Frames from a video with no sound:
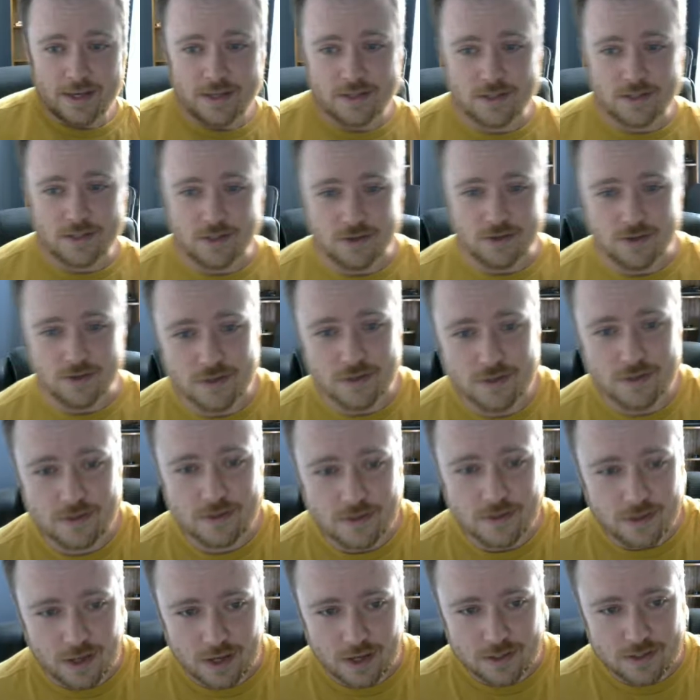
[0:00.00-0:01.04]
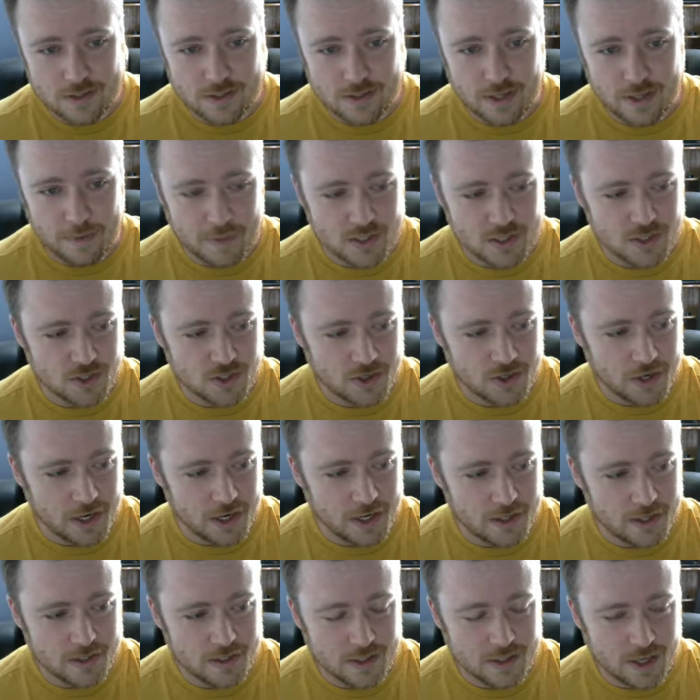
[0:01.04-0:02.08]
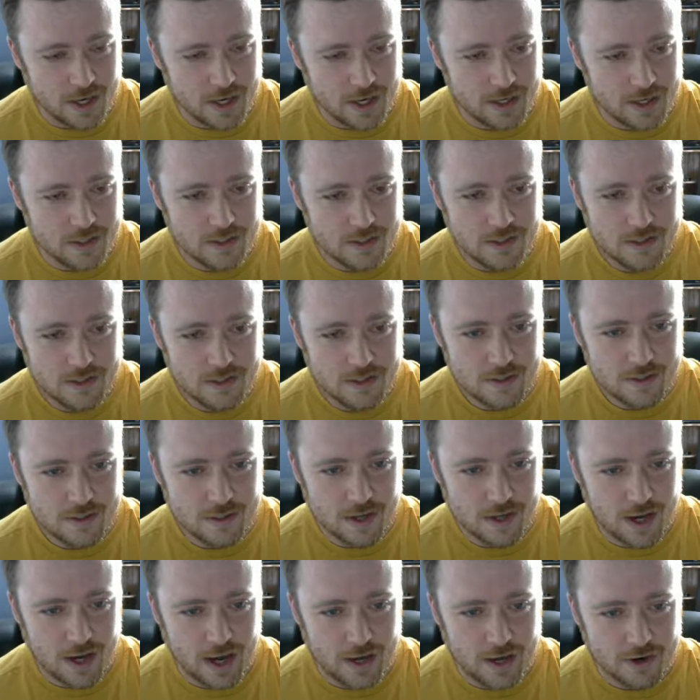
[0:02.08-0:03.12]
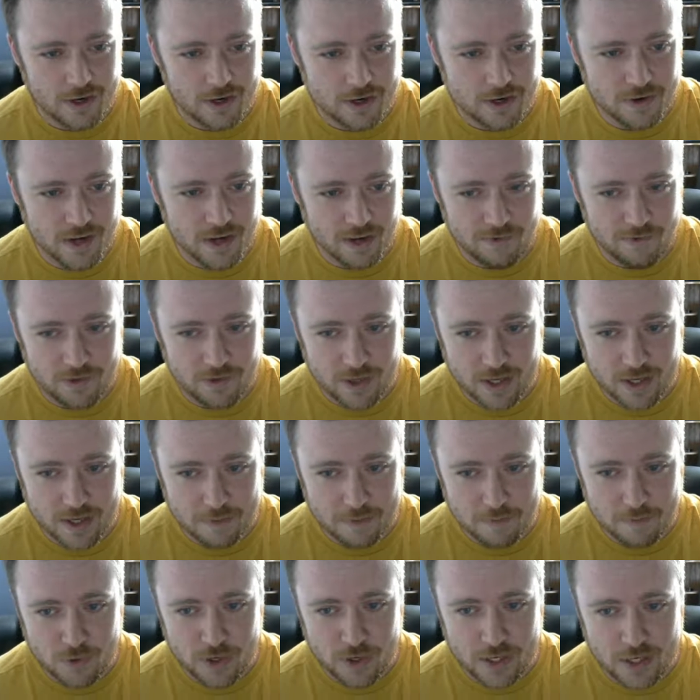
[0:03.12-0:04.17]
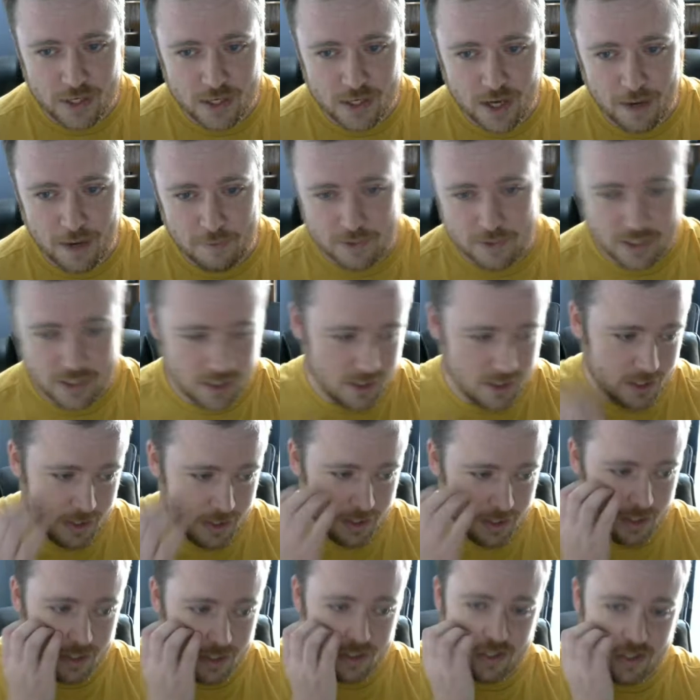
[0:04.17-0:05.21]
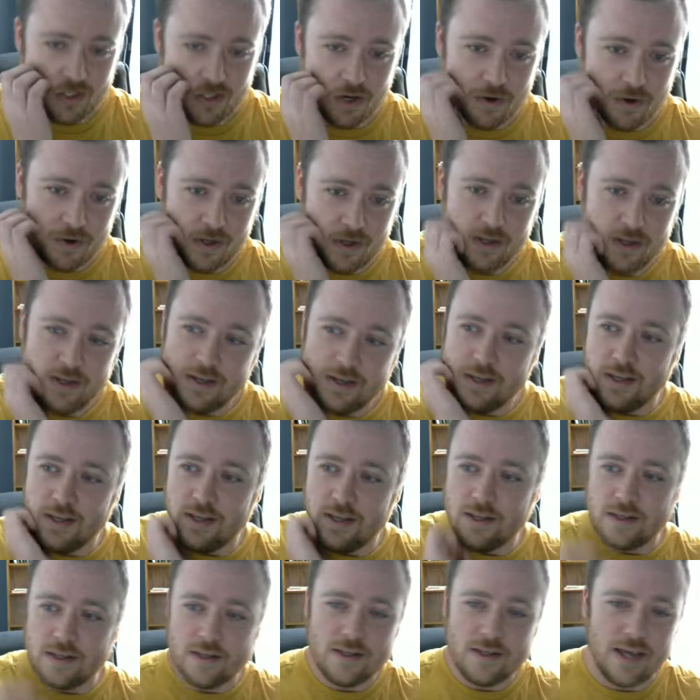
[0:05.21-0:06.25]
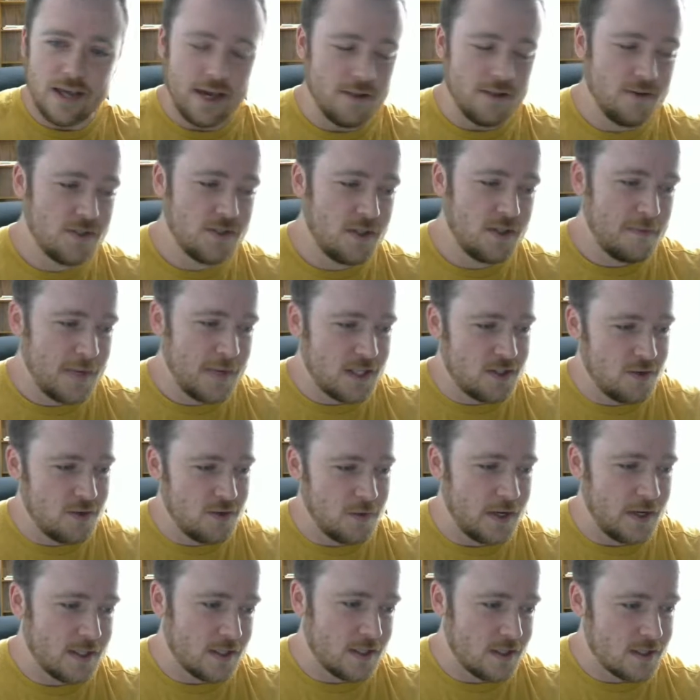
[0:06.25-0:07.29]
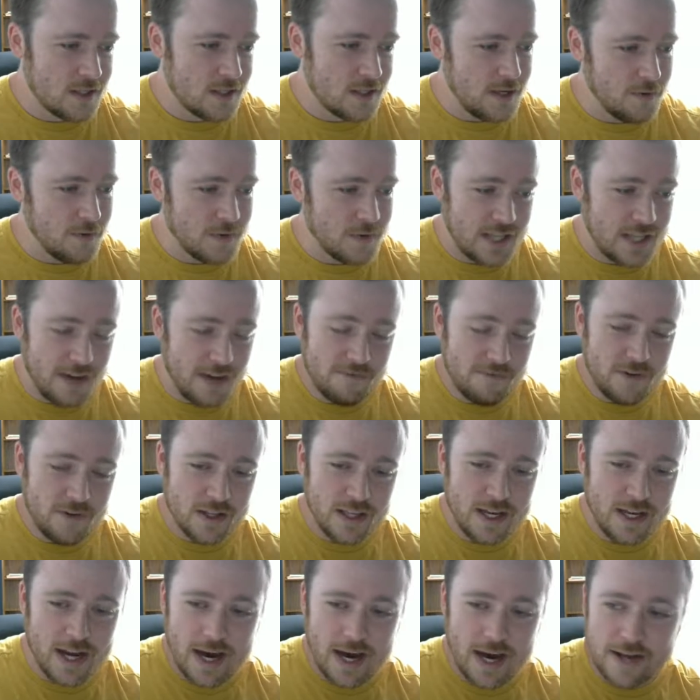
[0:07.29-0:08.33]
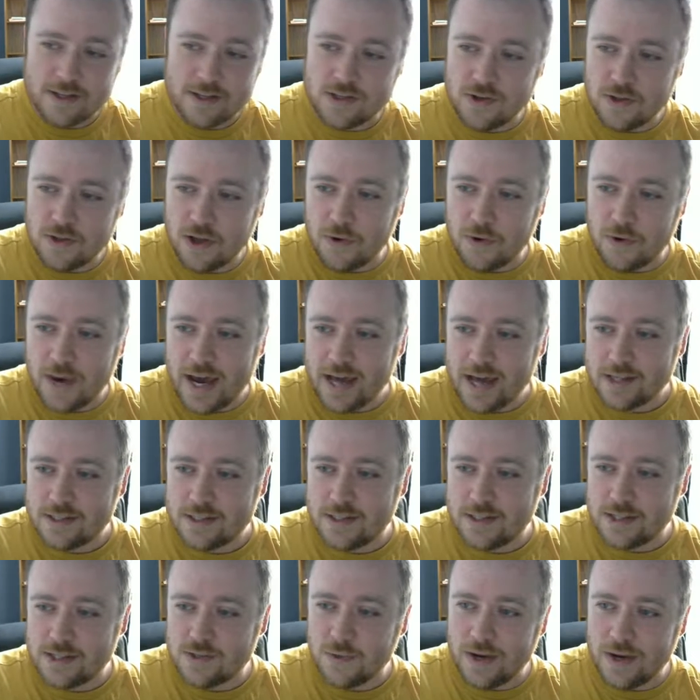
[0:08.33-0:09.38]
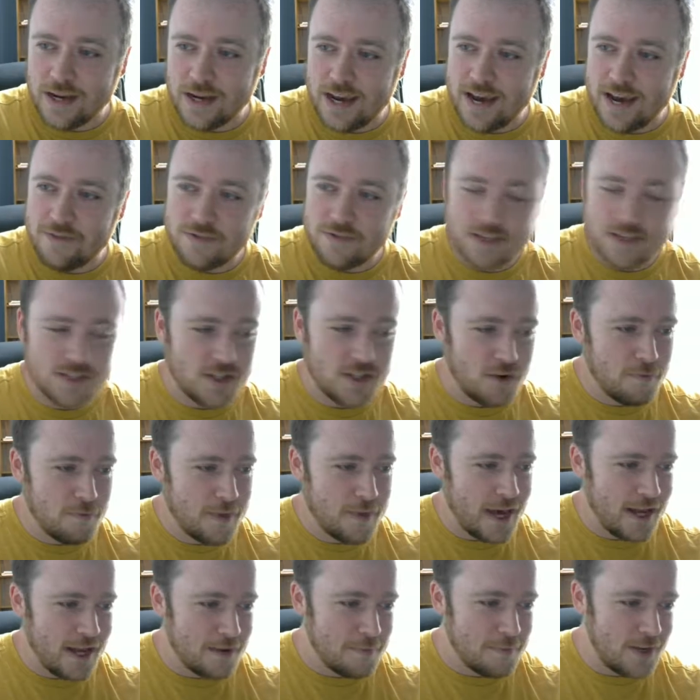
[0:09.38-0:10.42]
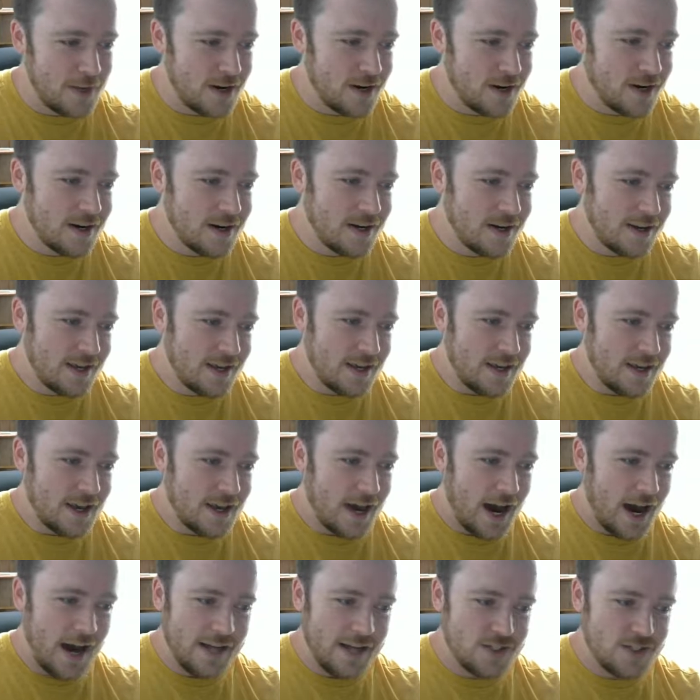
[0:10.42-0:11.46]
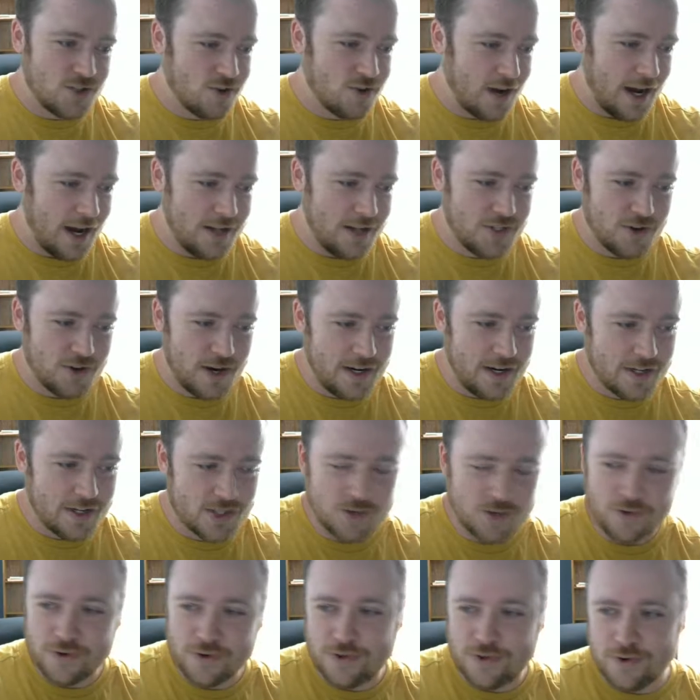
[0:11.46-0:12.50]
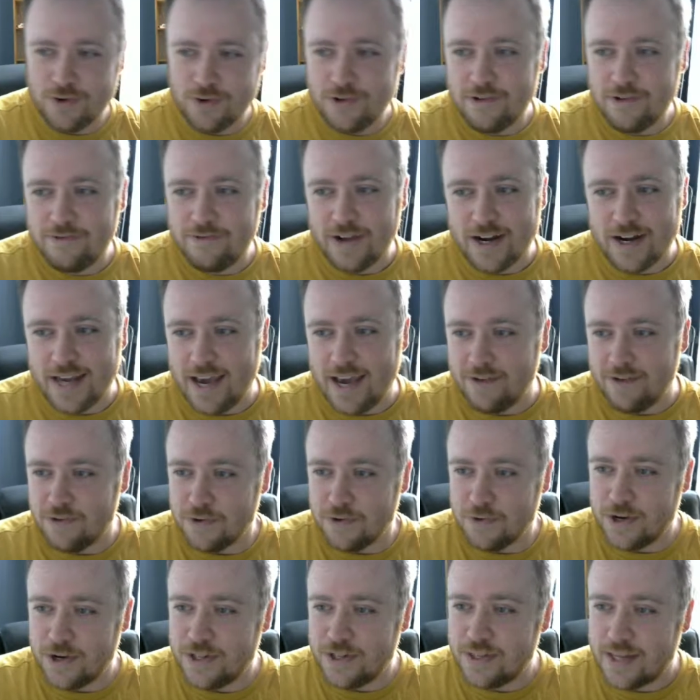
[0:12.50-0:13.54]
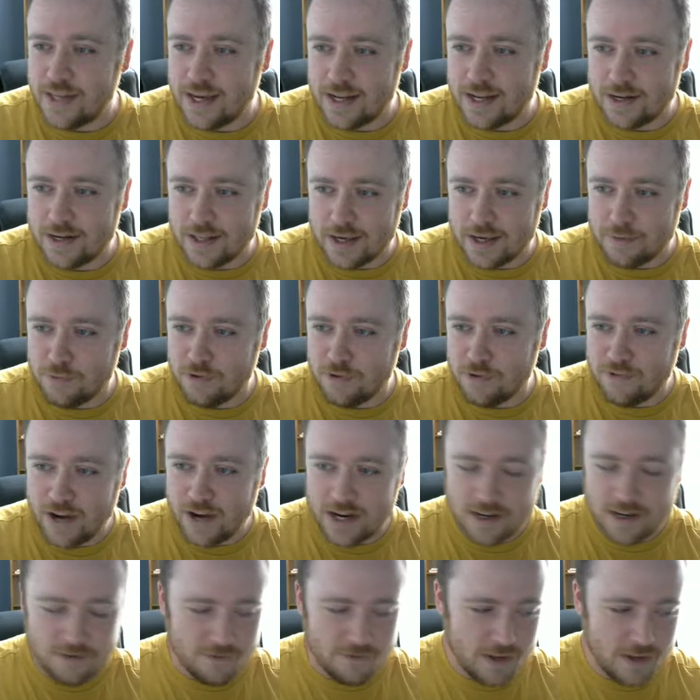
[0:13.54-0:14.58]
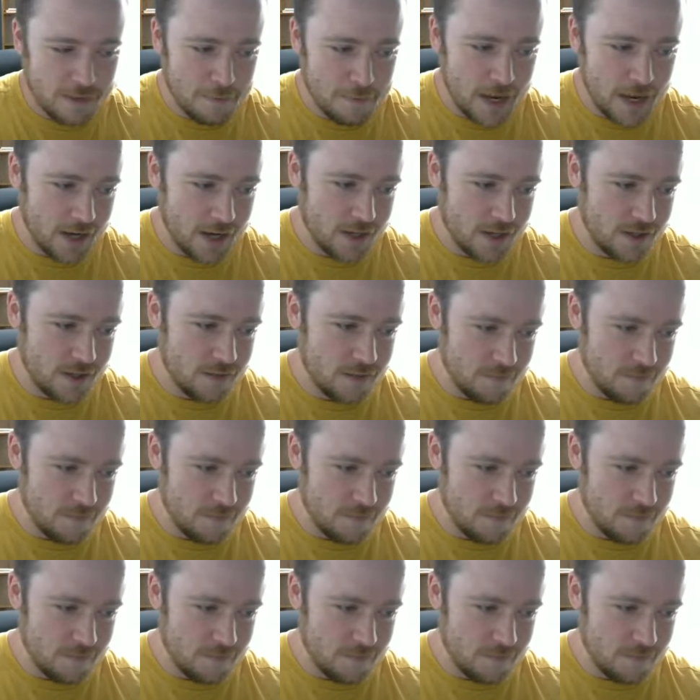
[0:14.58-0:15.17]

to demonstrate that, I don't know, I feel like I'm pretty competent at this. So yeah, those are the main two reasons. It was definitely not a solo act. That's why I have this notepad up here. I tried to scroll through and find everyone that like provided feedback